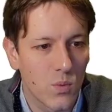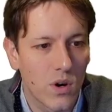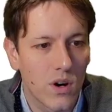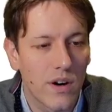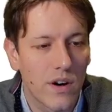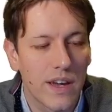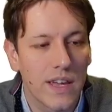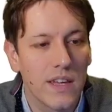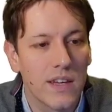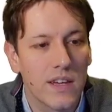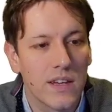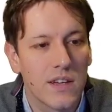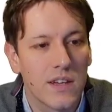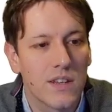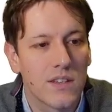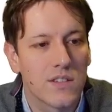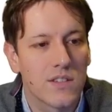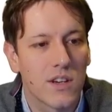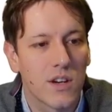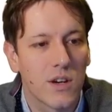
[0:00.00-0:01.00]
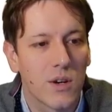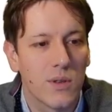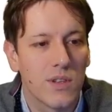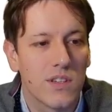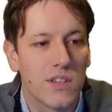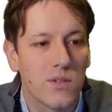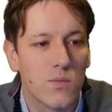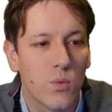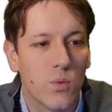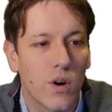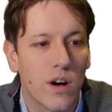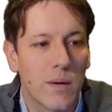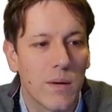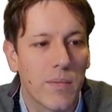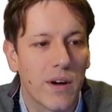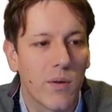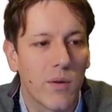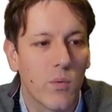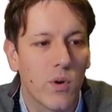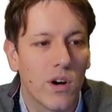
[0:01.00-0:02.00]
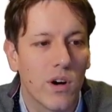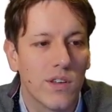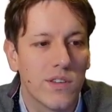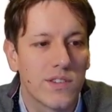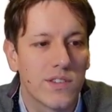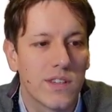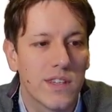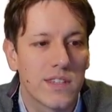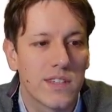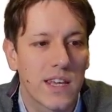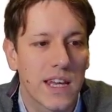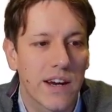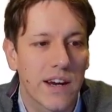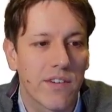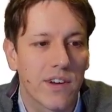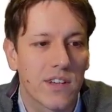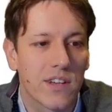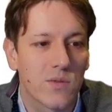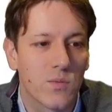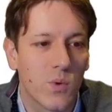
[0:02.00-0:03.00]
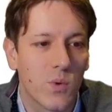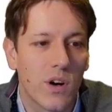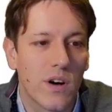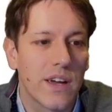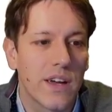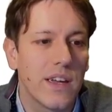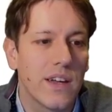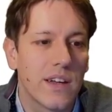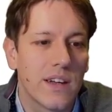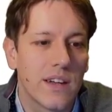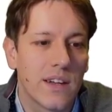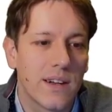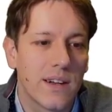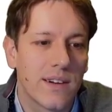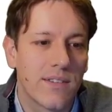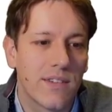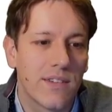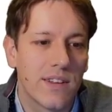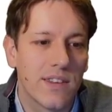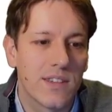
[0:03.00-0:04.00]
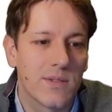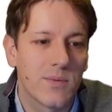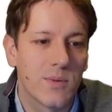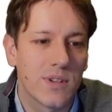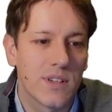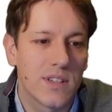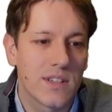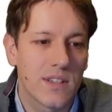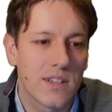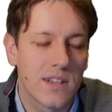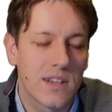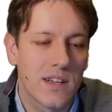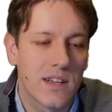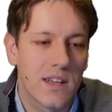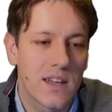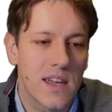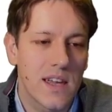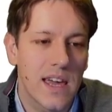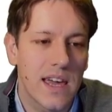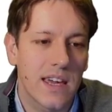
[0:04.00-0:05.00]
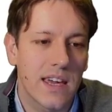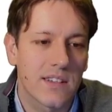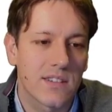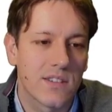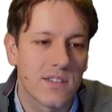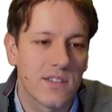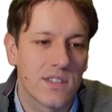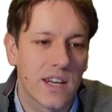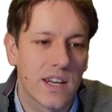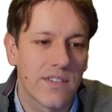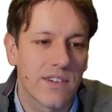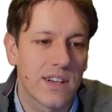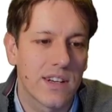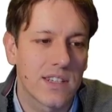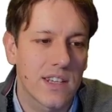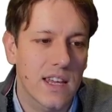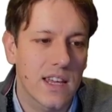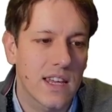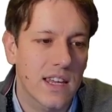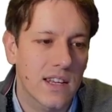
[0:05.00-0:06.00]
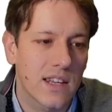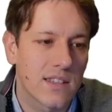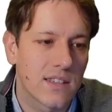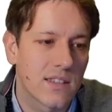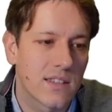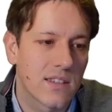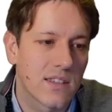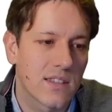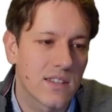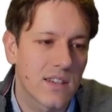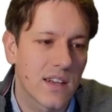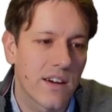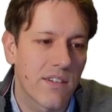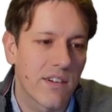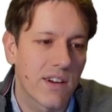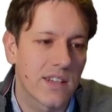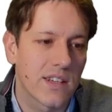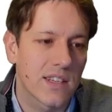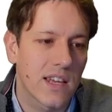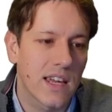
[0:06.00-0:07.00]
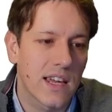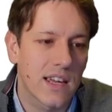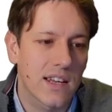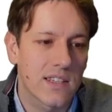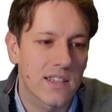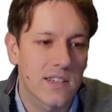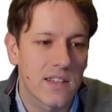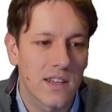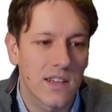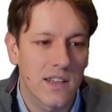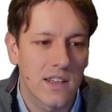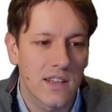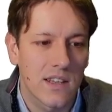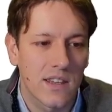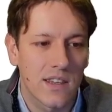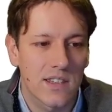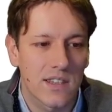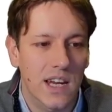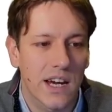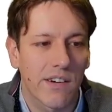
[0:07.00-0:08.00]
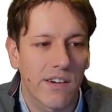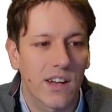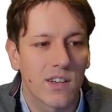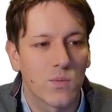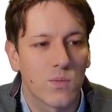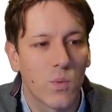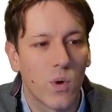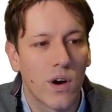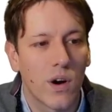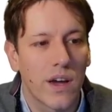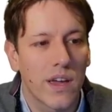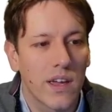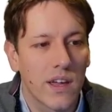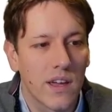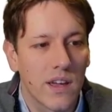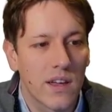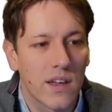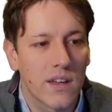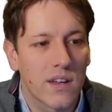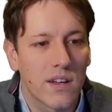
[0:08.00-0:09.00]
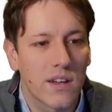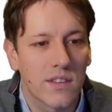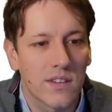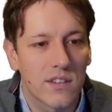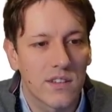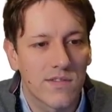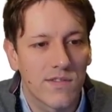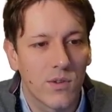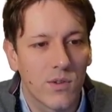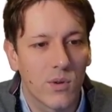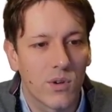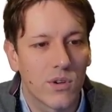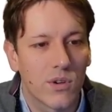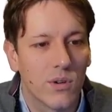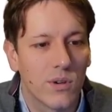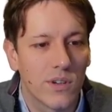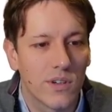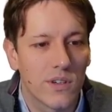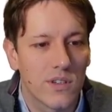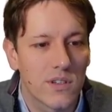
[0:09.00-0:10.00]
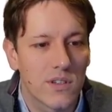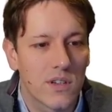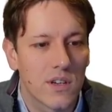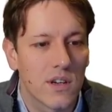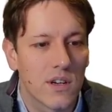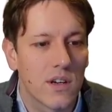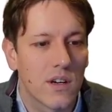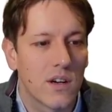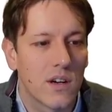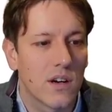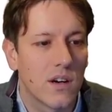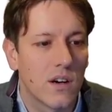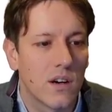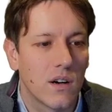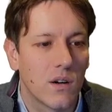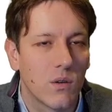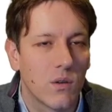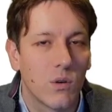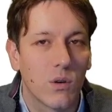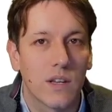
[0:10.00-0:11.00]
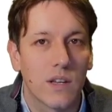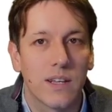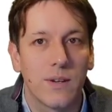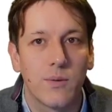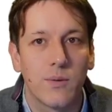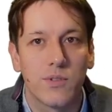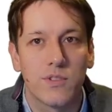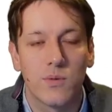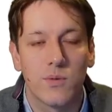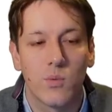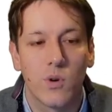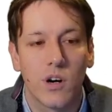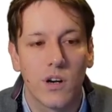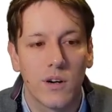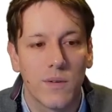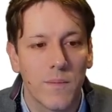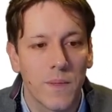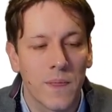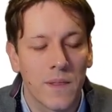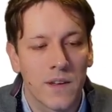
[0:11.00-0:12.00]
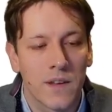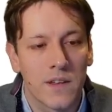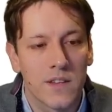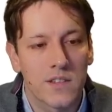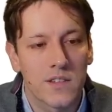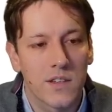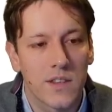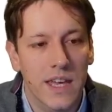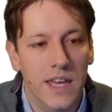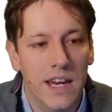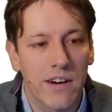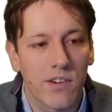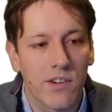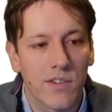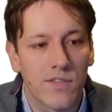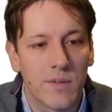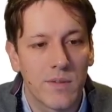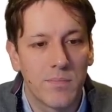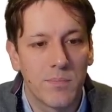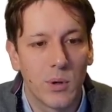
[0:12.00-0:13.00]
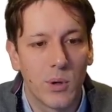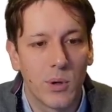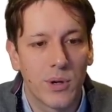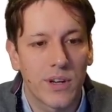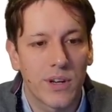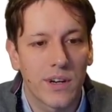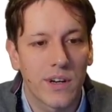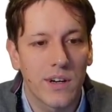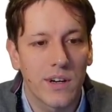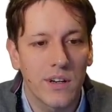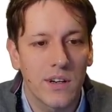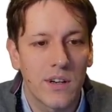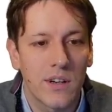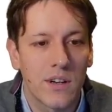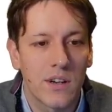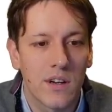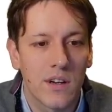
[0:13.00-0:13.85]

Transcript: y. So this is y by 1. So this area is y. Right, this one is x. So this area is x. This area is x. And this area is y. And these four corners are all equal to 1. So the area of the border,